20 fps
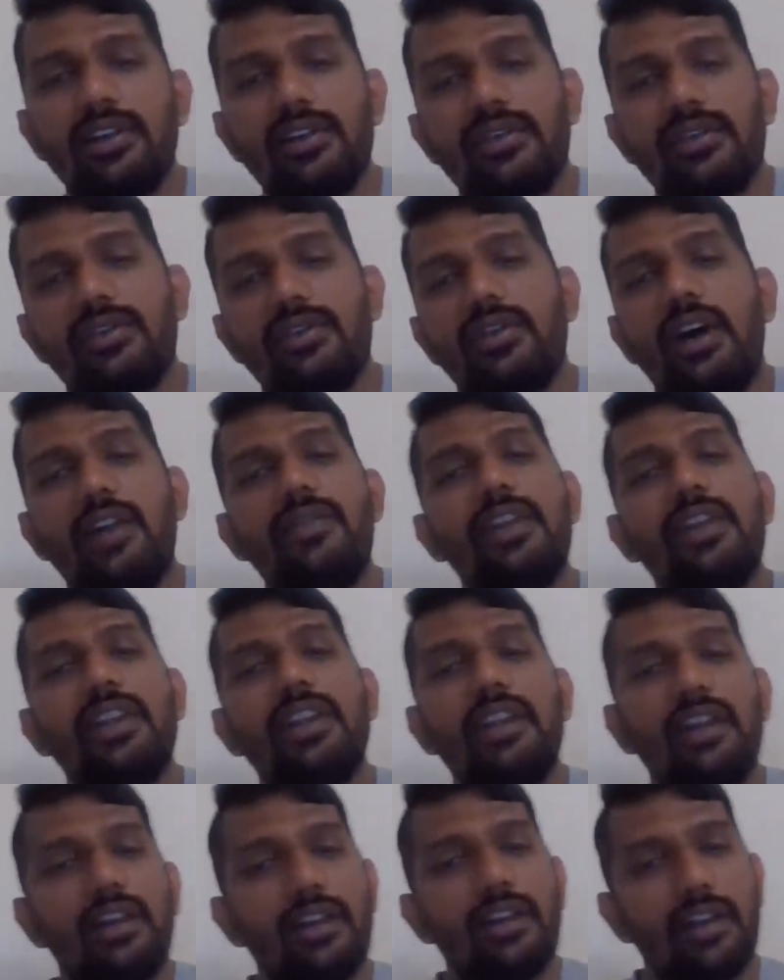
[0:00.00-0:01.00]
So I will
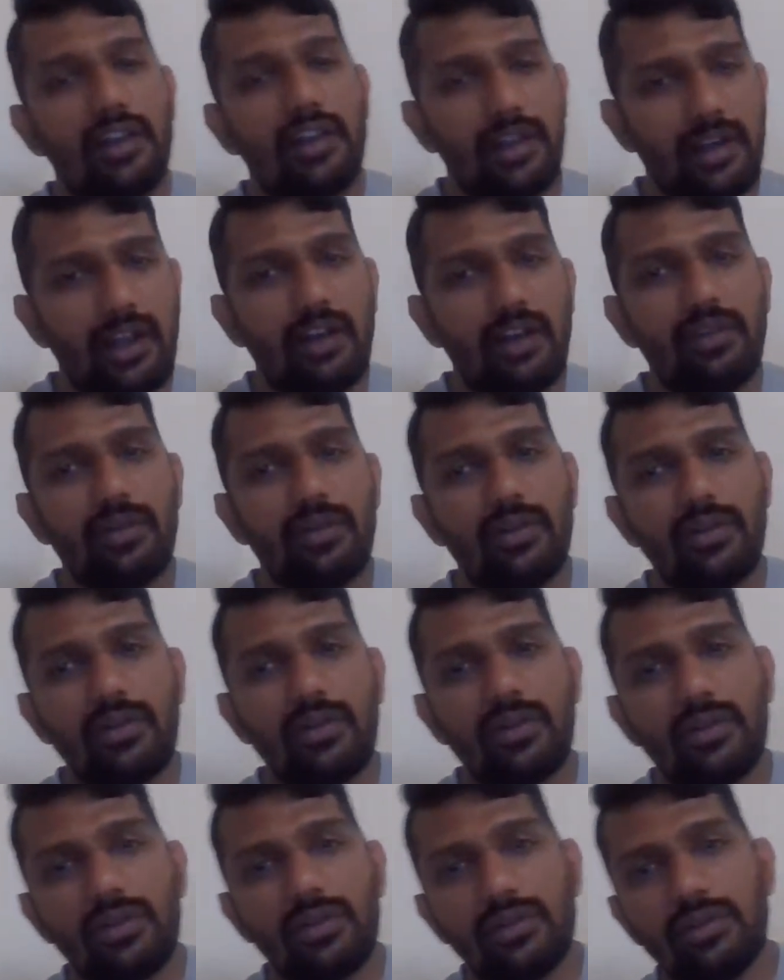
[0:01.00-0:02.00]
now
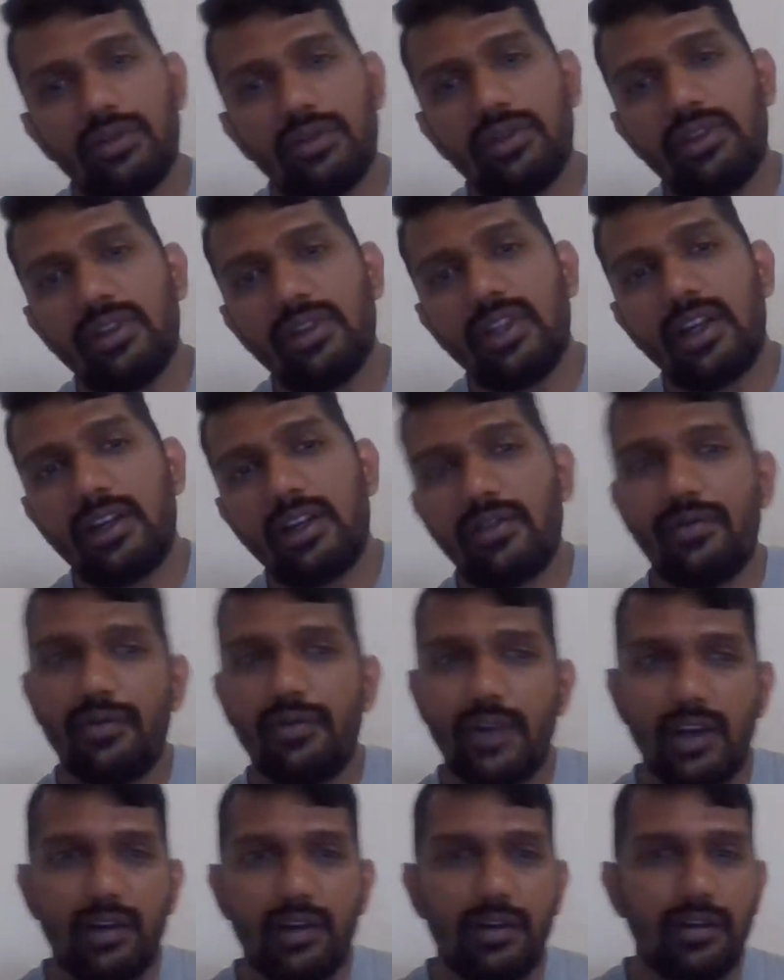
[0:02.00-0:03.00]
go that
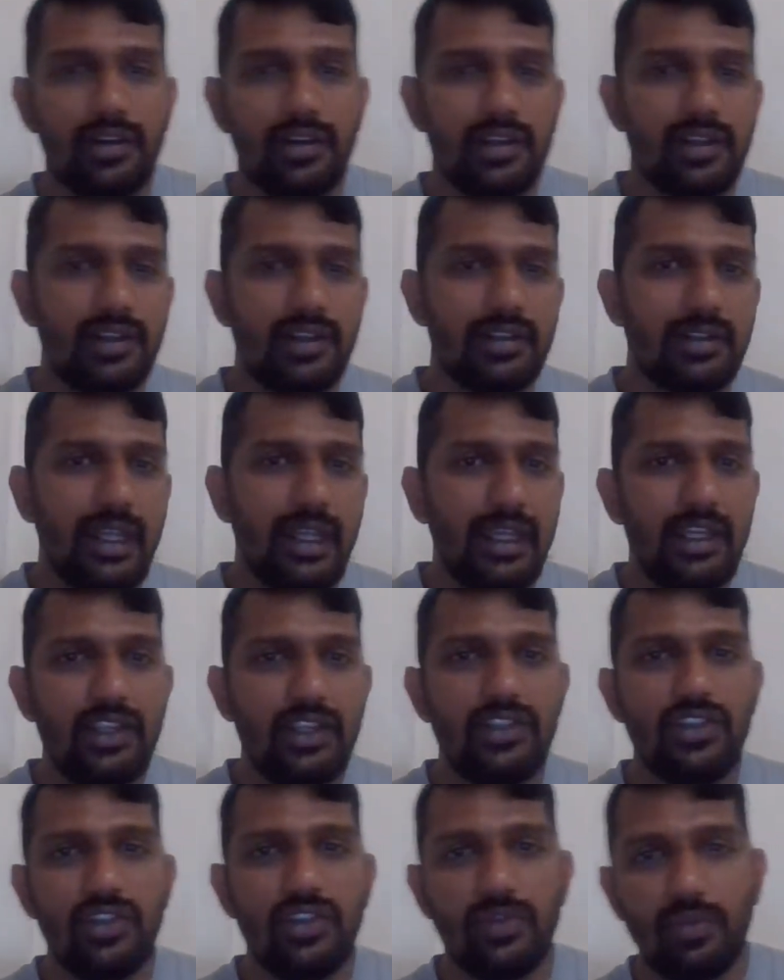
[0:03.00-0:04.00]
one
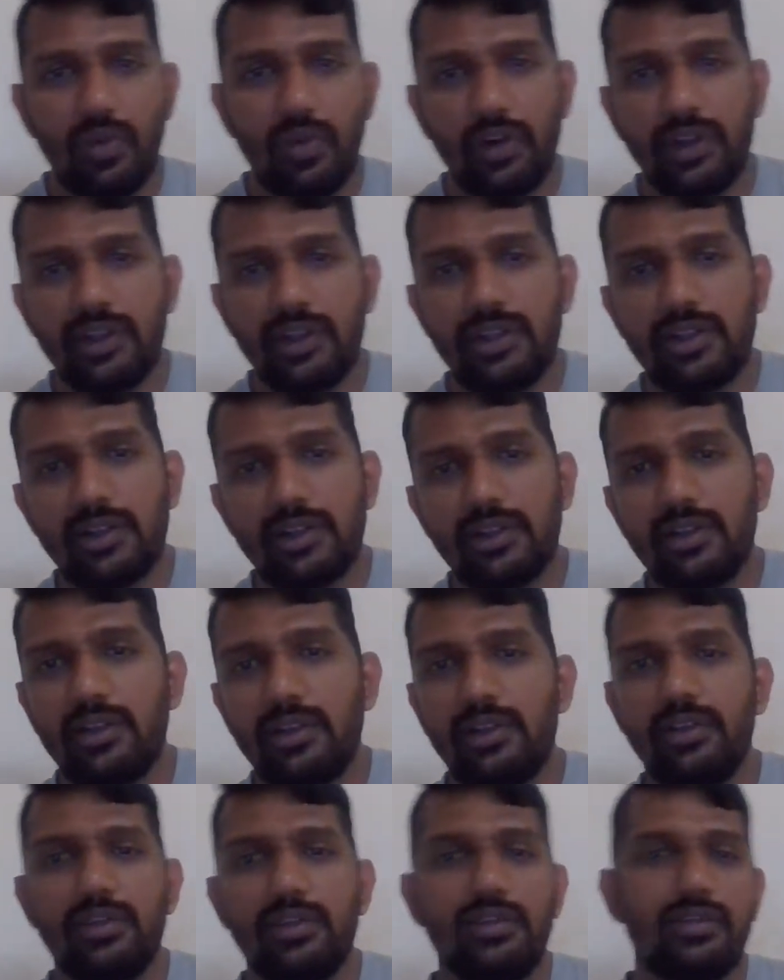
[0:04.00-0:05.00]
each point.
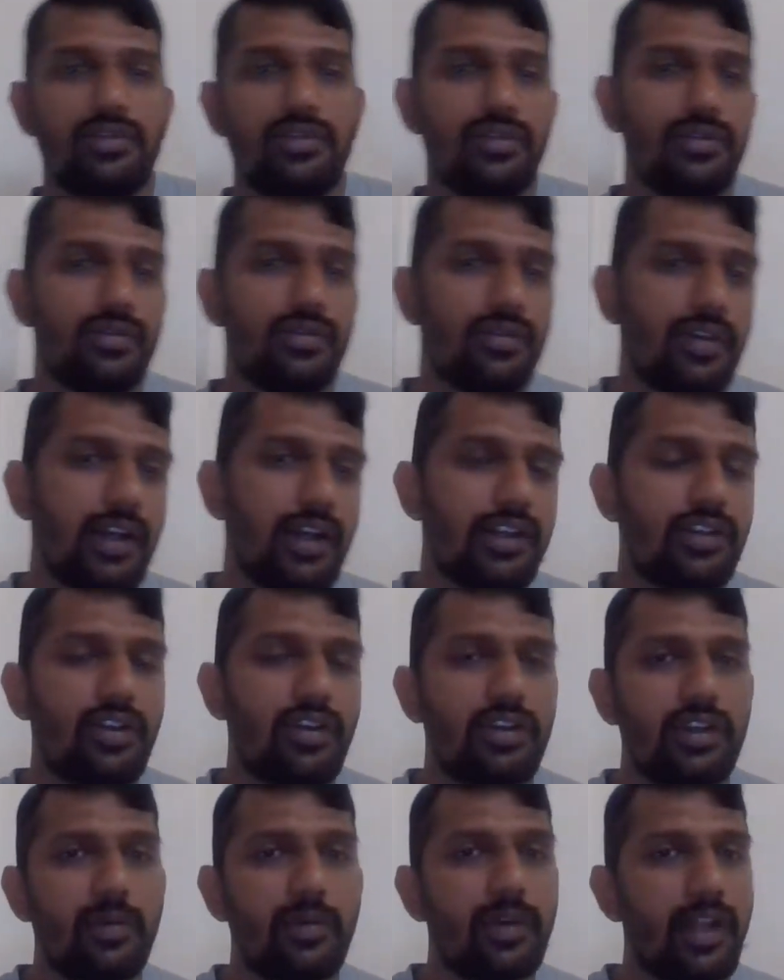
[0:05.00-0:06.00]
So I
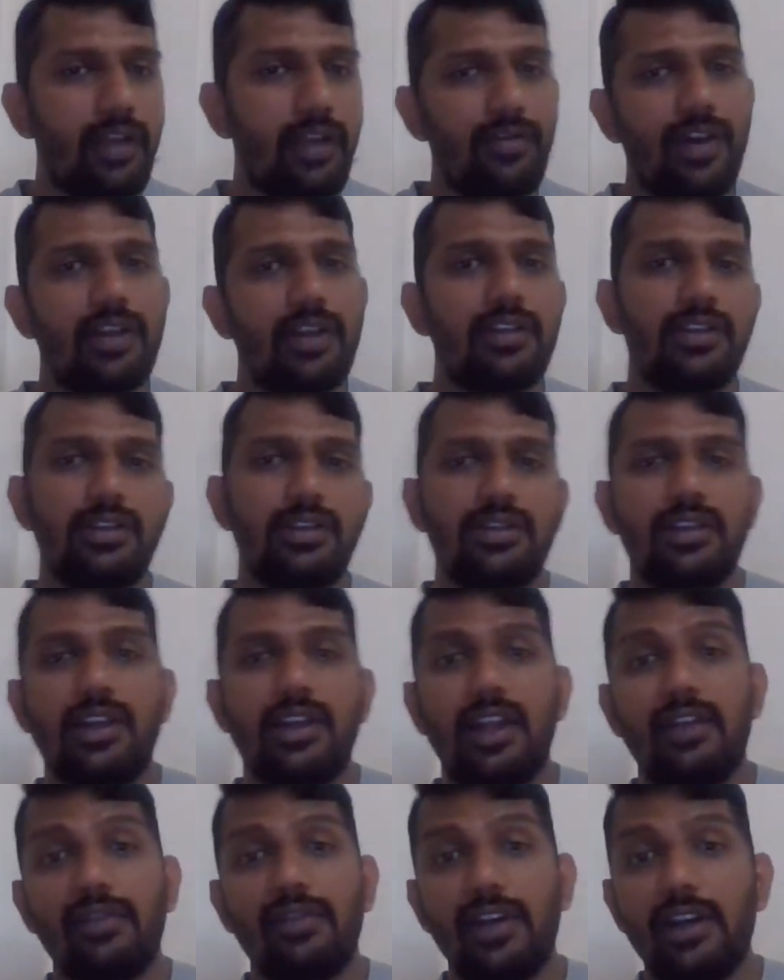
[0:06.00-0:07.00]
talked about awareness,
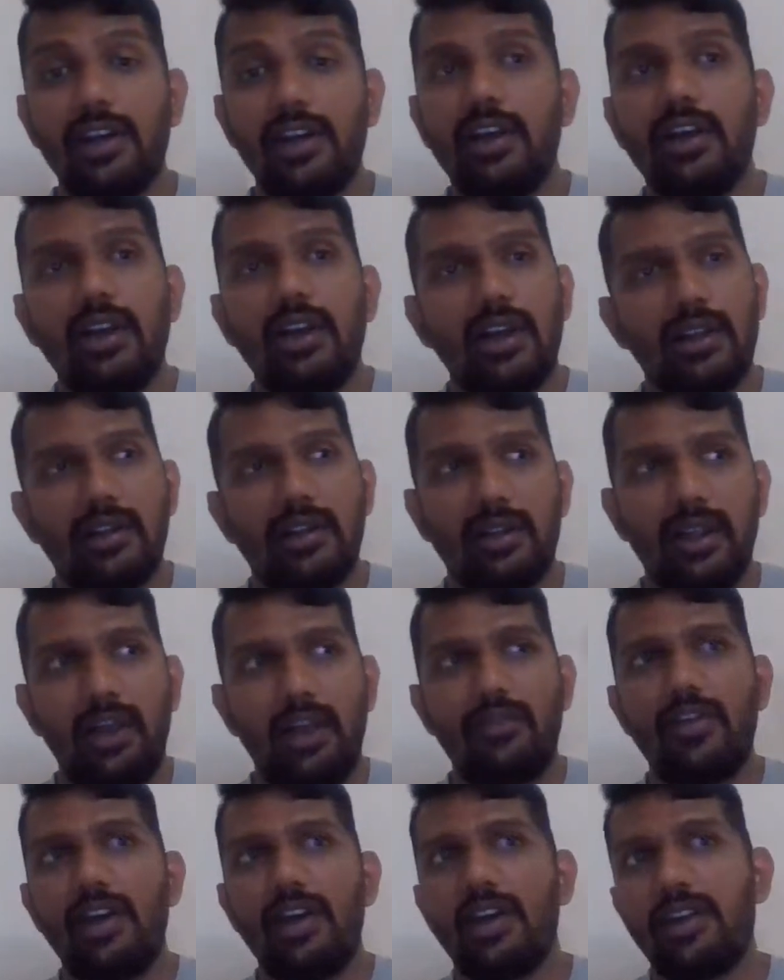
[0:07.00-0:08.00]
then I will
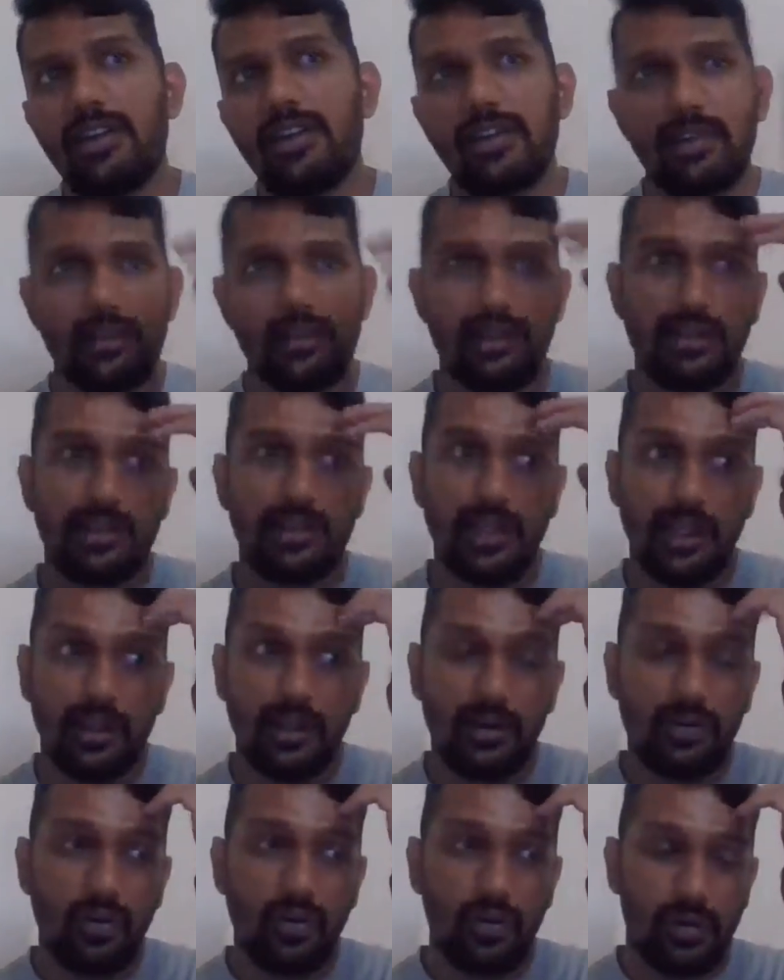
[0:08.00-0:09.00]
awareness is like
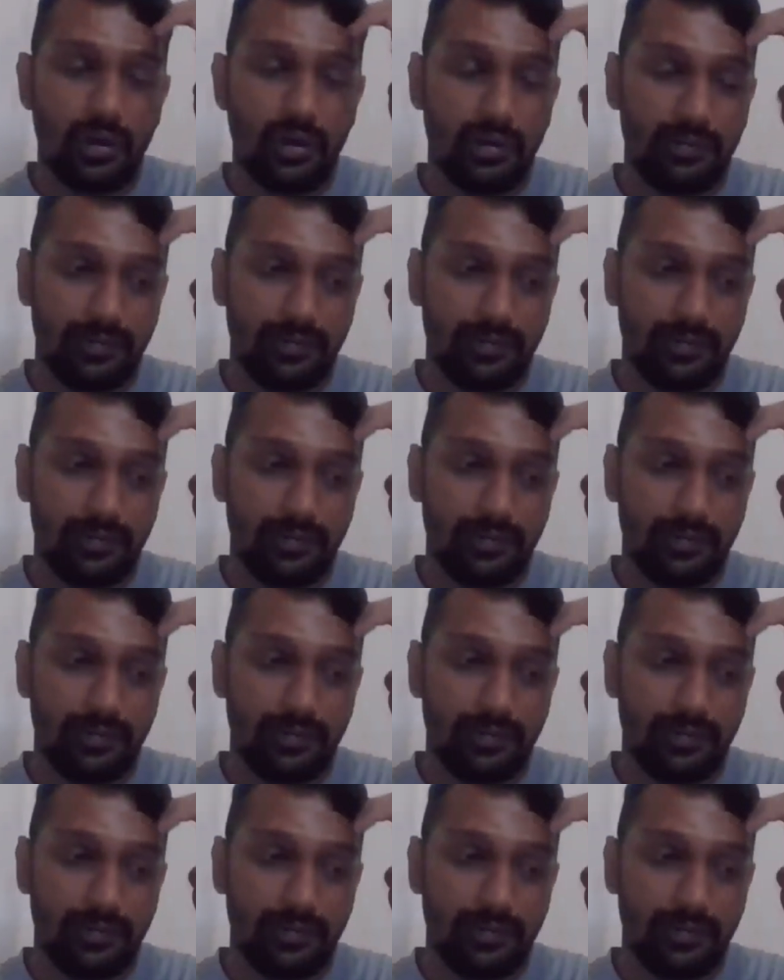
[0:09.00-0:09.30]
a goal.